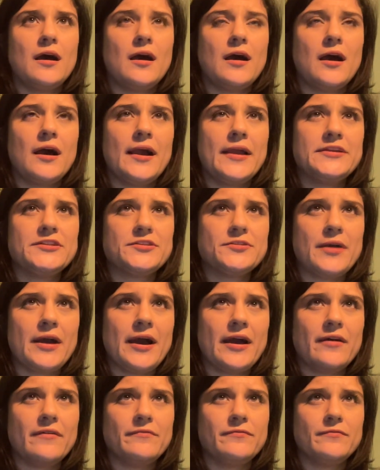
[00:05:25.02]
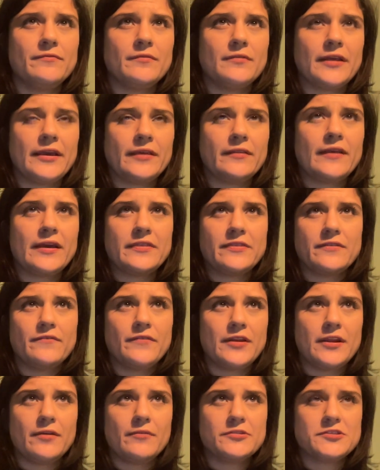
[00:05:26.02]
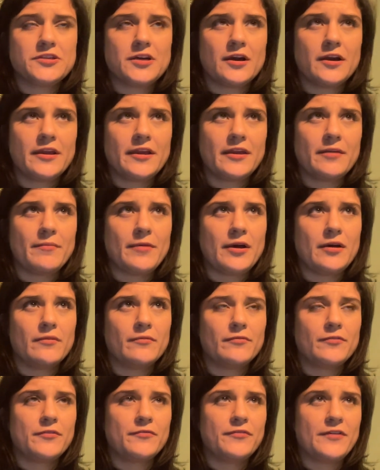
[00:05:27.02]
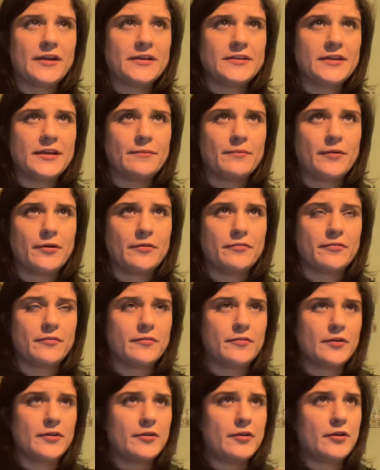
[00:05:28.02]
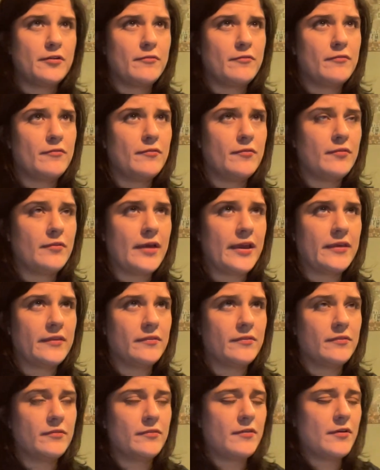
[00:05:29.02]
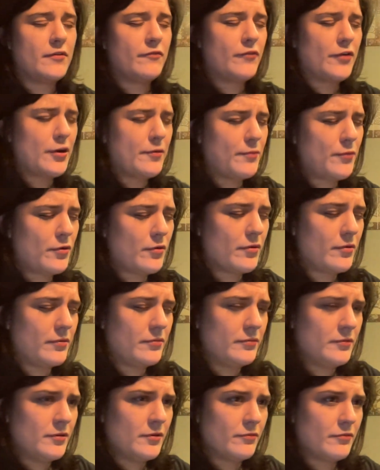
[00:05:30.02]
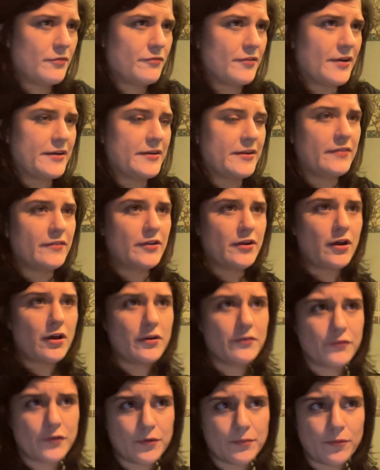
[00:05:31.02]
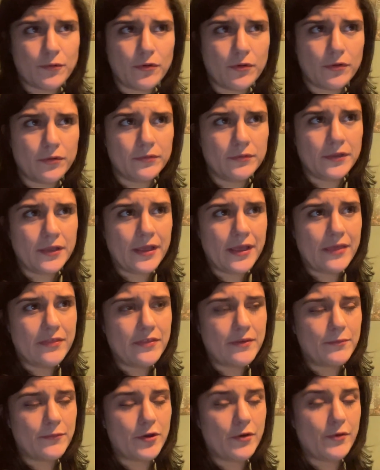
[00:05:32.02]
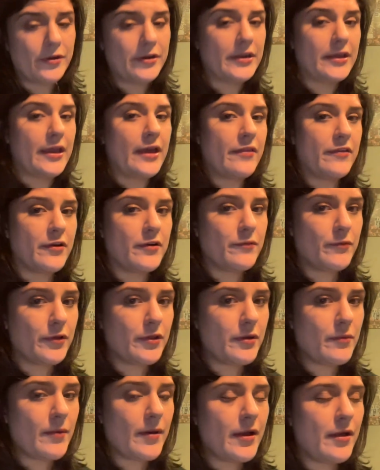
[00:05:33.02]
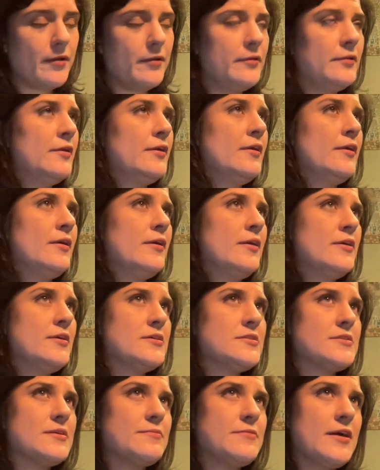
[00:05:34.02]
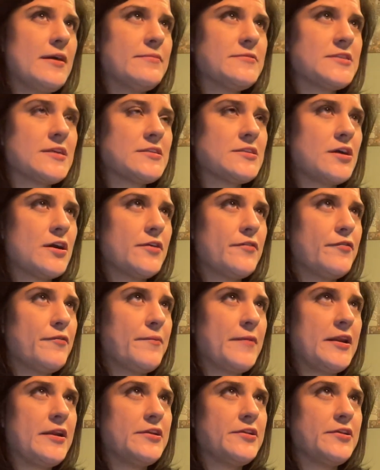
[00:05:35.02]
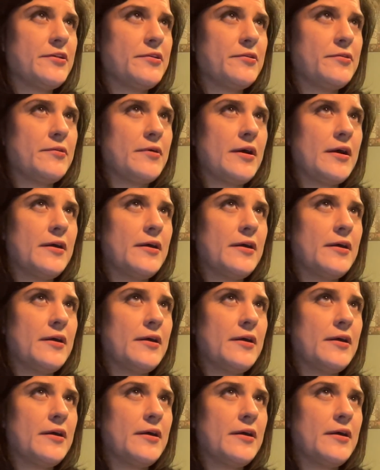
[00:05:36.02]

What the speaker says: I do have like the video was talking about, reflecting both like the verbal reflecting the nonverbal and them going together really well. Sometimes that's hard for me to do,